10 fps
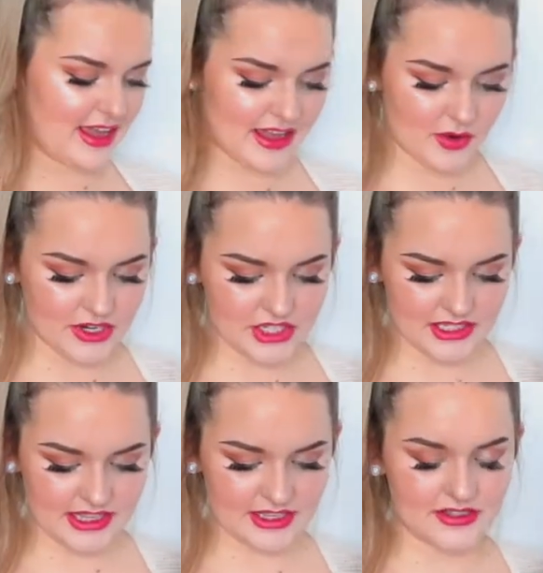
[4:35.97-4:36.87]
I get
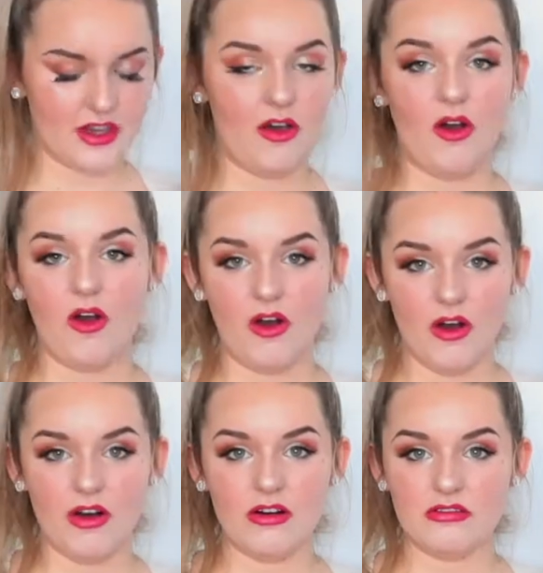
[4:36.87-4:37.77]
questions like this
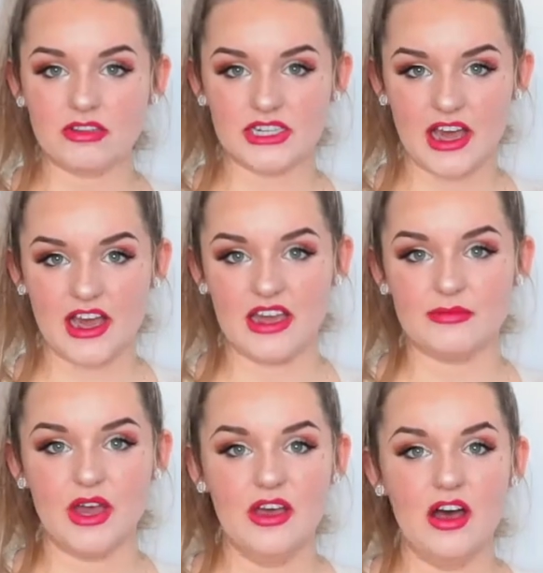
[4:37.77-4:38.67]
all the time